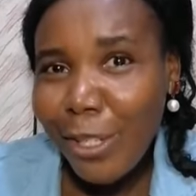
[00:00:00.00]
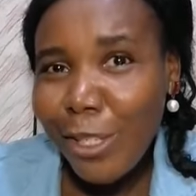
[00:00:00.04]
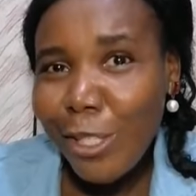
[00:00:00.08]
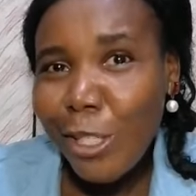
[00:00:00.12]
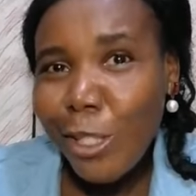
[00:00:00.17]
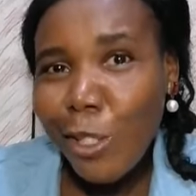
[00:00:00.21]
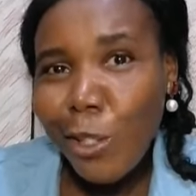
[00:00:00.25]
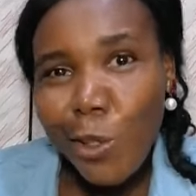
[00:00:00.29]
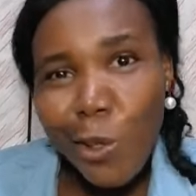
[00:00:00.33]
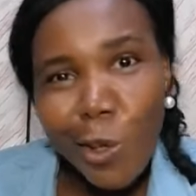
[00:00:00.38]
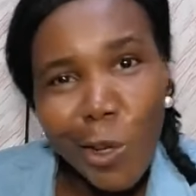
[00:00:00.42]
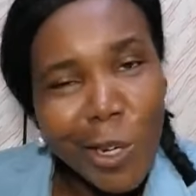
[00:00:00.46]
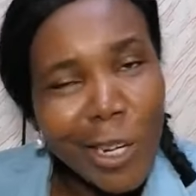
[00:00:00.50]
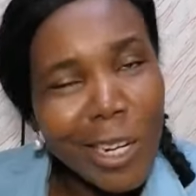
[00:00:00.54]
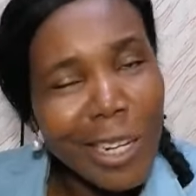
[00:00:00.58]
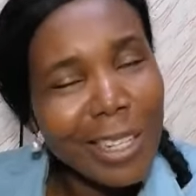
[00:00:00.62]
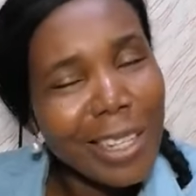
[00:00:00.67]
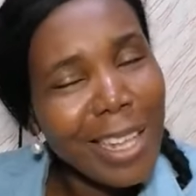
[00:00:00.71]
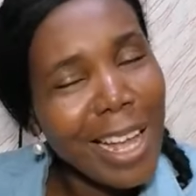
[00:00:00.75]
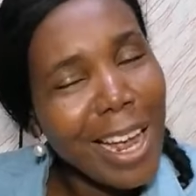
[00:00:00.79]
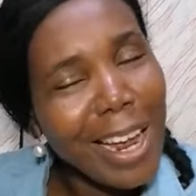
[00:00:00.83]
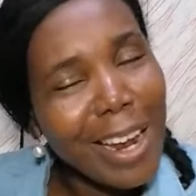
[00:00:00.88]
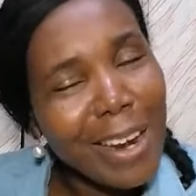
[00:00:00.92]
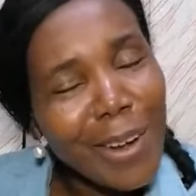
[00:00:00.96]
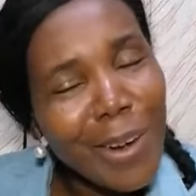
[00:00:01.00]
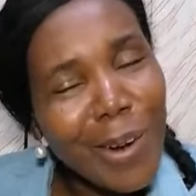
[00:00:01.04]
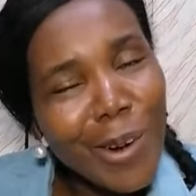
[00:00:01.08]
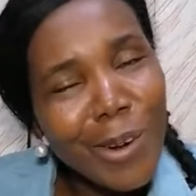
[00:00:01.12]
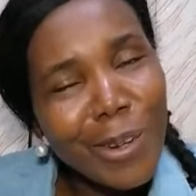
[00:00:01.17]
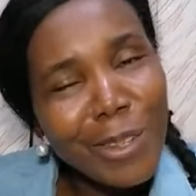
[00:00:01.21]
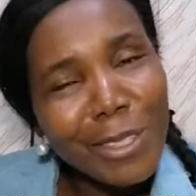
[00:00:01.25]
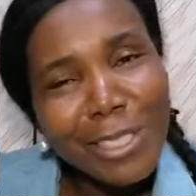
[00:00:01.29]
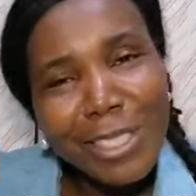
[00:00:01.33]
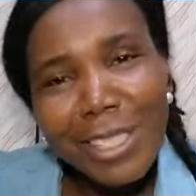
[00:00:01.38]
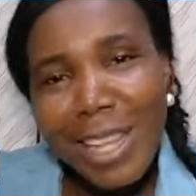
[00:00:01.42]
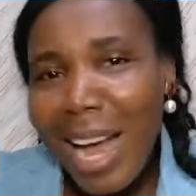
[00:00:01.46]
So there
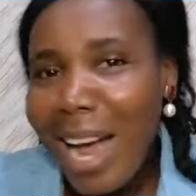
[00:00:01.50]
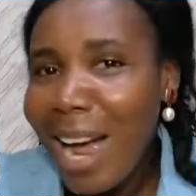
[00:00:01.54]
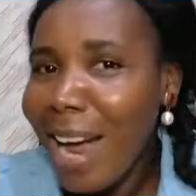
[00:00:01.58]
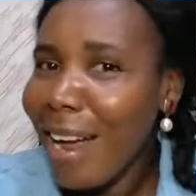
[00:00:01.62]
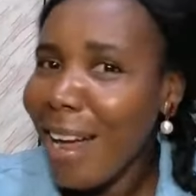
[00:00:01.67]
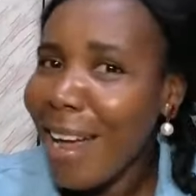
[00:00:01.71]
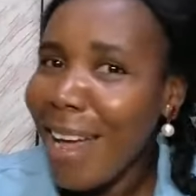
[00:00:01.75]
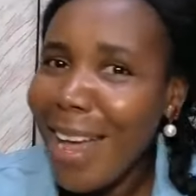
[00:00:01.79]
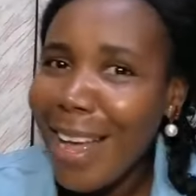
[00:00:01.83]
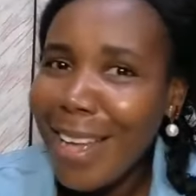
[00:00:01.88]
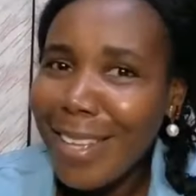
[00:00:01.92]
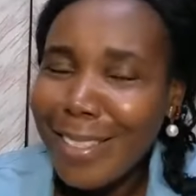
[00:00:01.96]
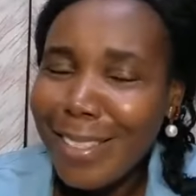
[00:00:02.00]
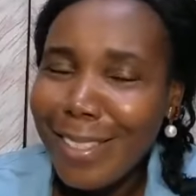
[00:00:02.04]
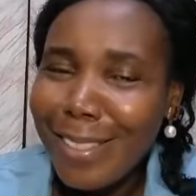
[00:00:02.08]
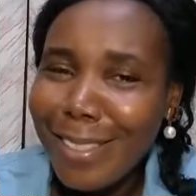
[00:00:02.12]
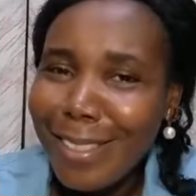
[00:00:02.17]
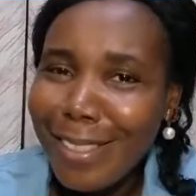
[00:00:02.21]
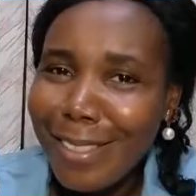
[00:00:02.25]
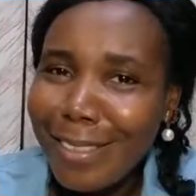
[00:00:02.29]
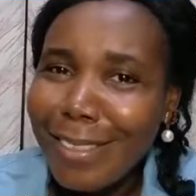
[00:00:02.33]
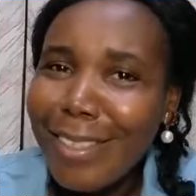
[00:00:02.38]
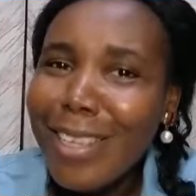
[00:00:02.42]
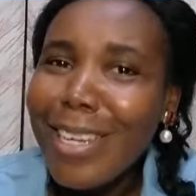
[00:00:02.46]
goes our S.